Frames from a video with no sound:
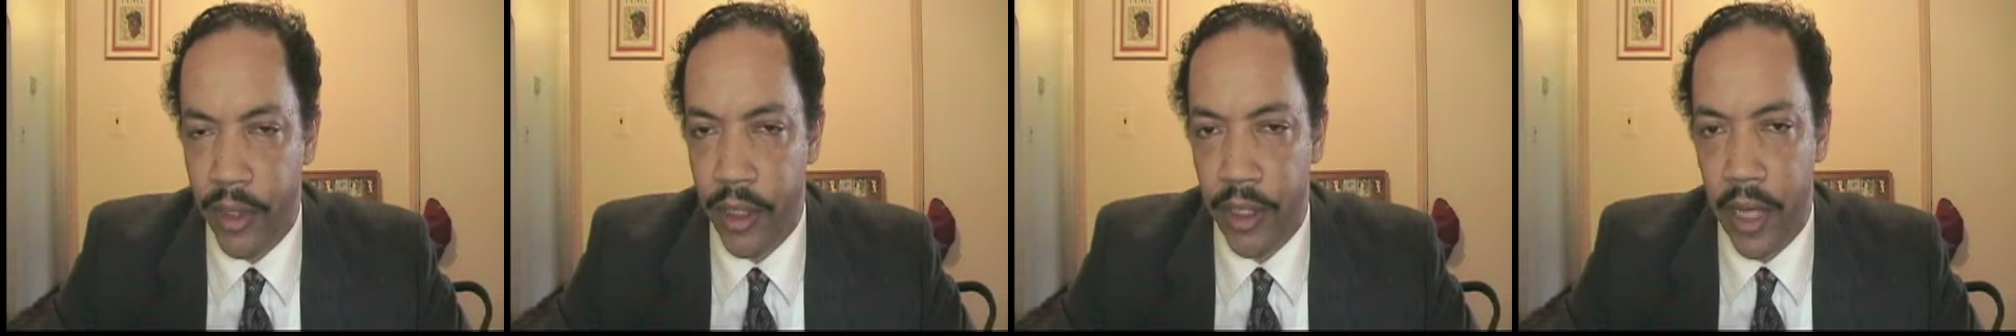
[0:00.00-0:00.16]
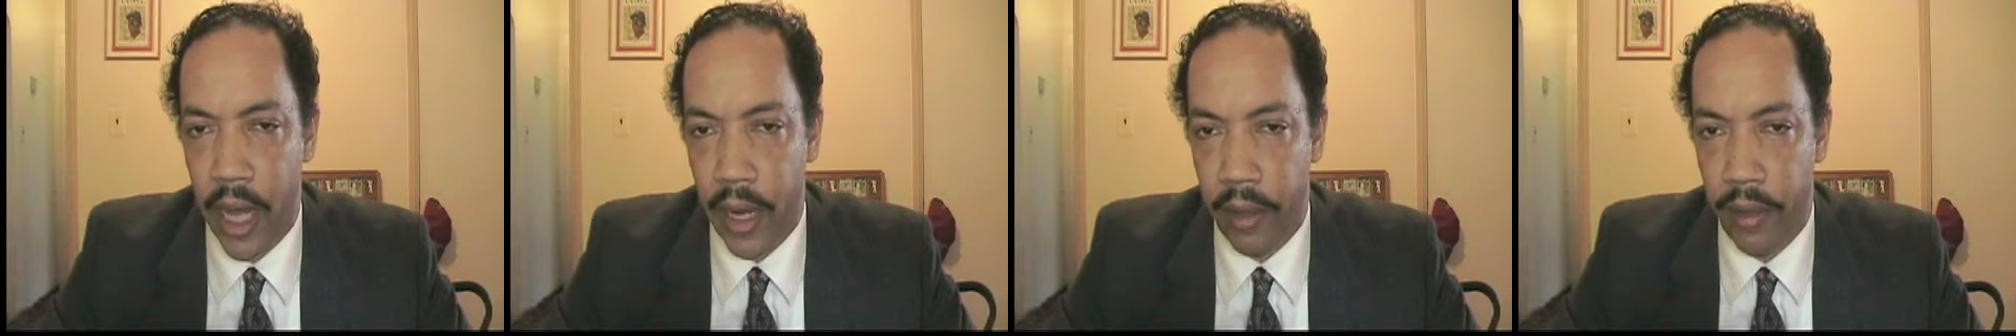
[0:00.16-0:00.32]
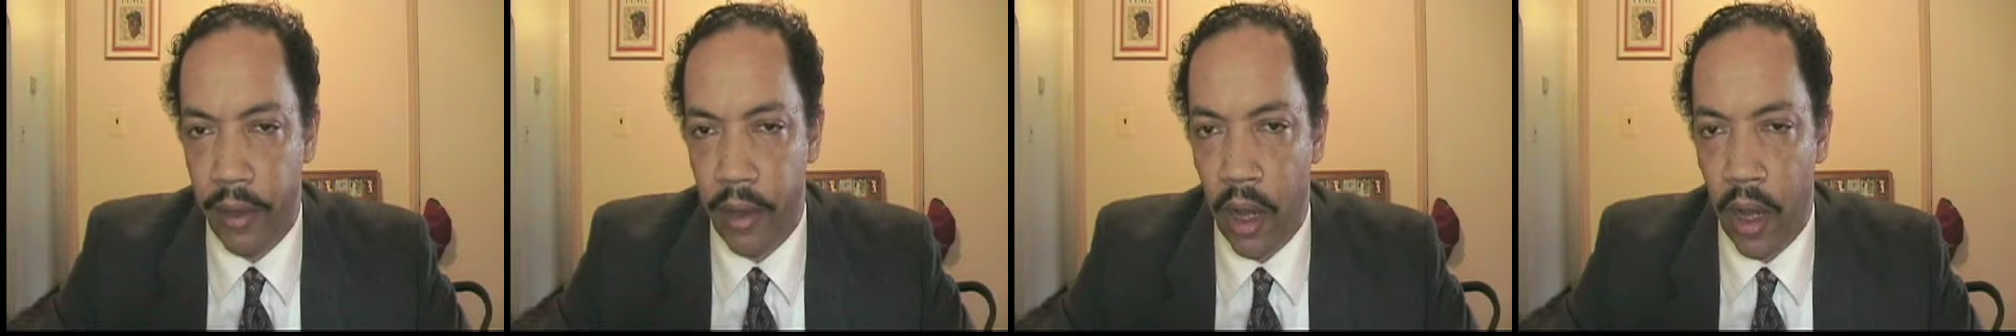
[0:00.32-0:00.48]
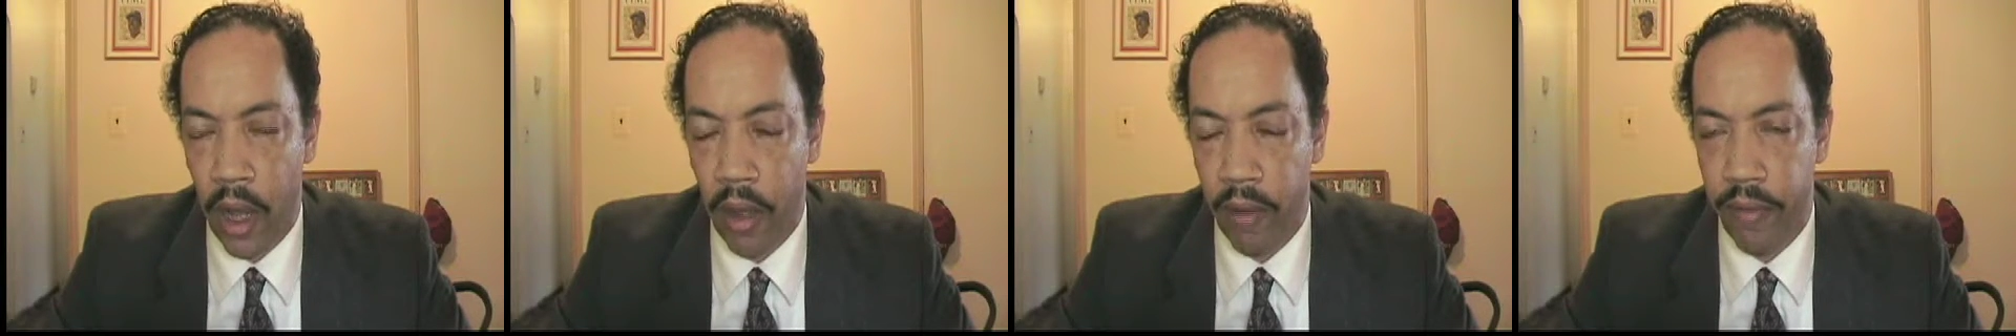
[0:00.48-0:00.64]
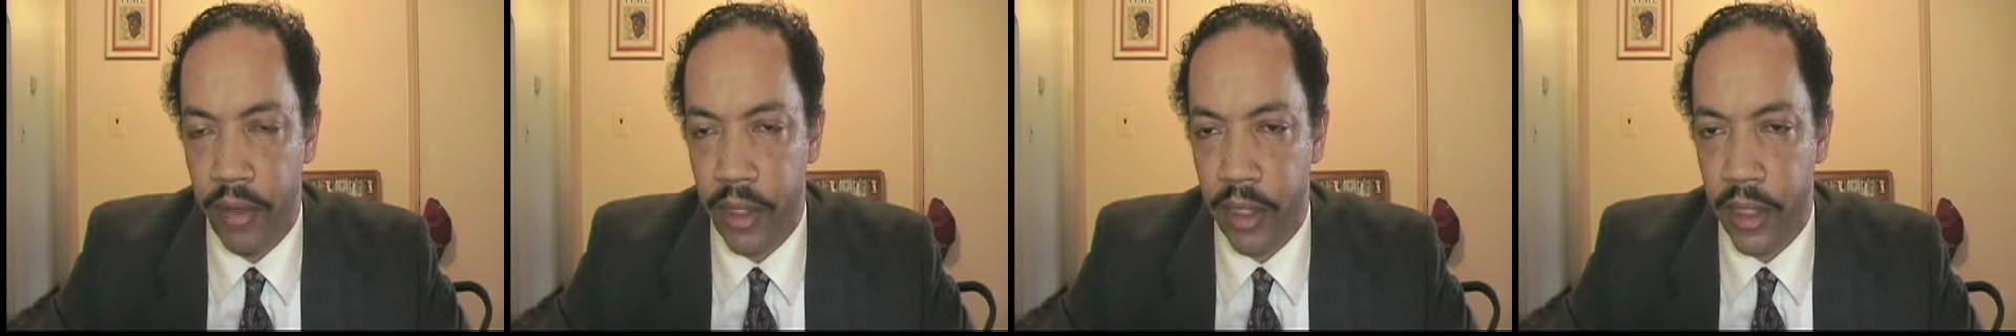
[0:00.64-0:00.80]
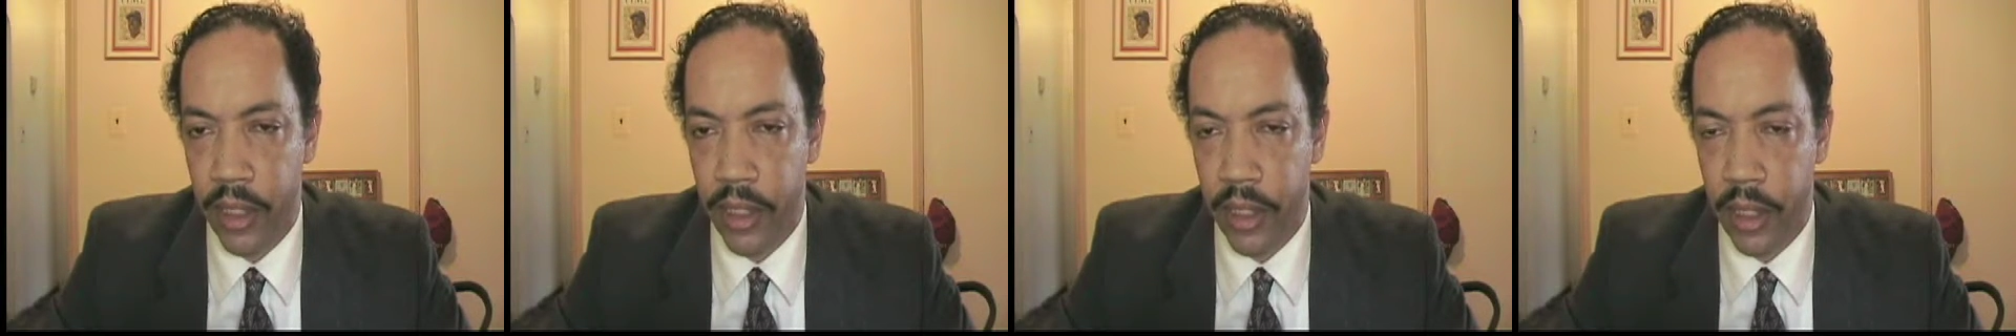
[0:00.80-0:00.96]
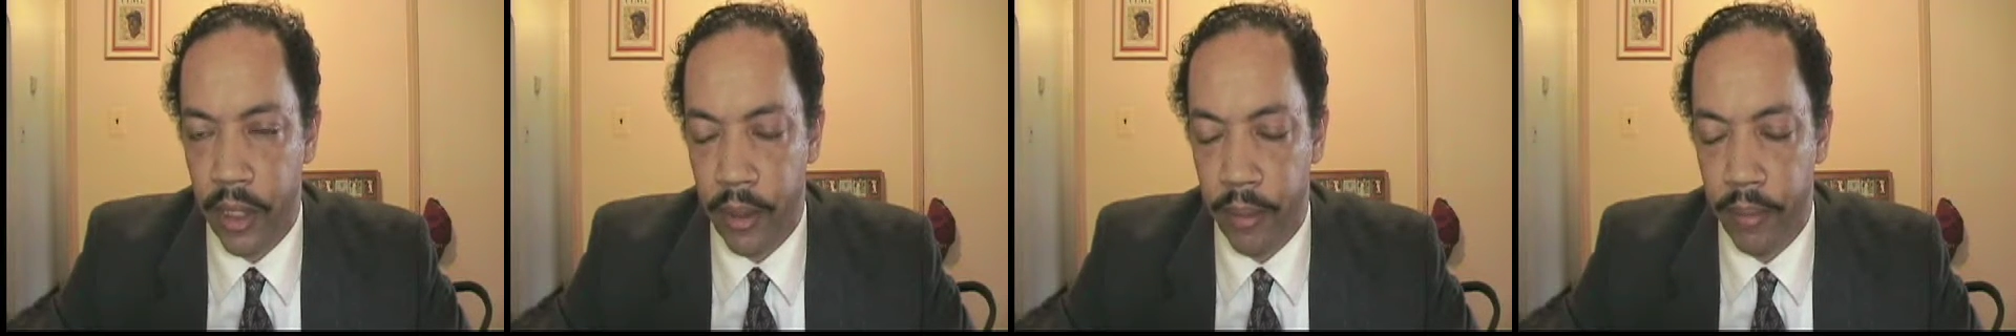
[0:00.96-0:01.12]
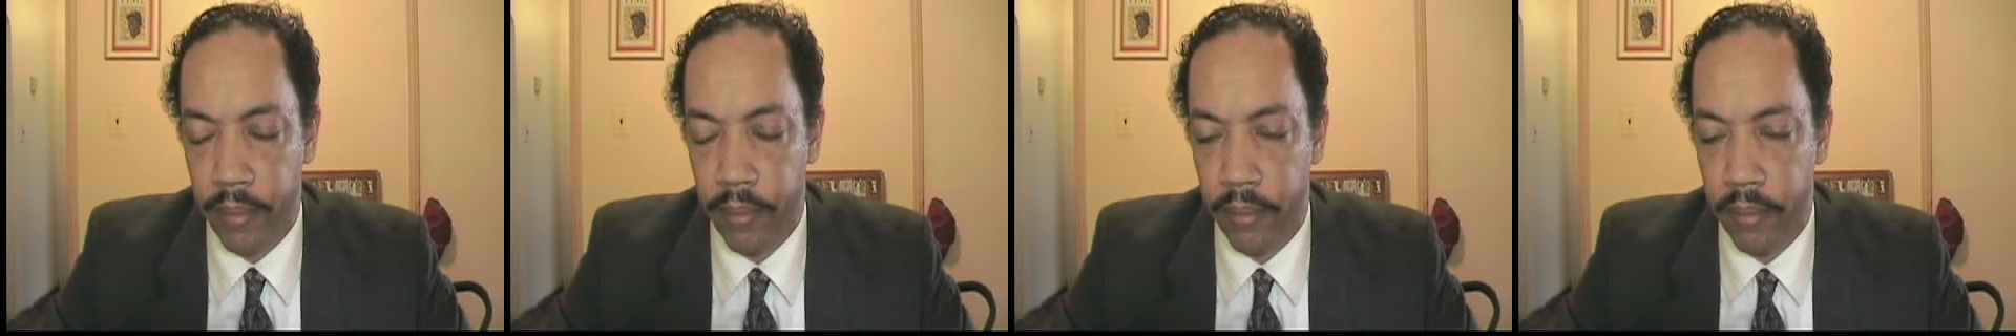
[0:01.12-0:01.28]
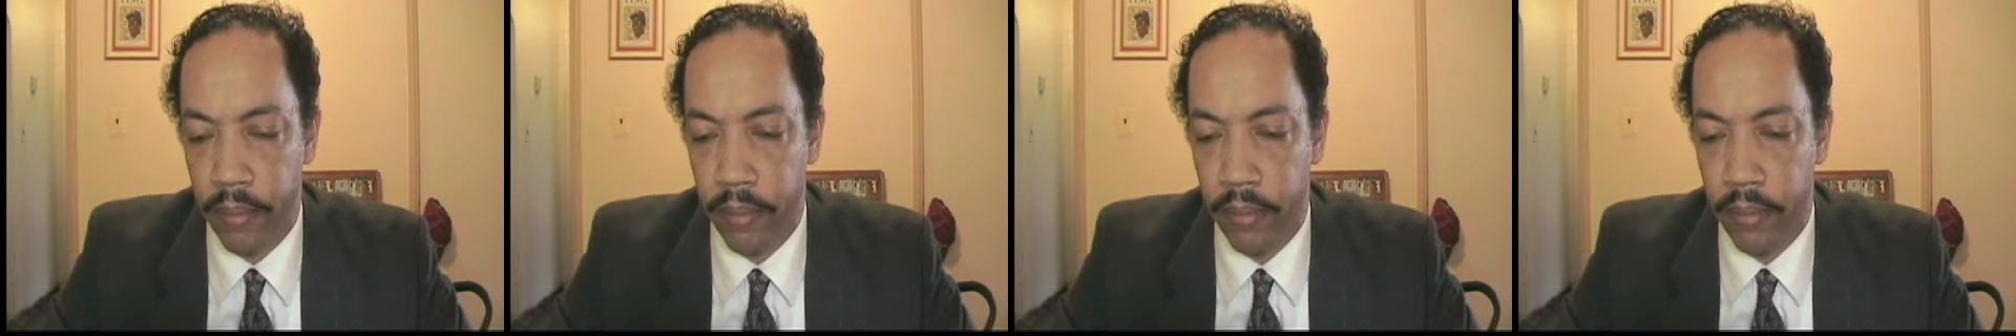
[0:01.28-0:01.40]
she's not in the office, so.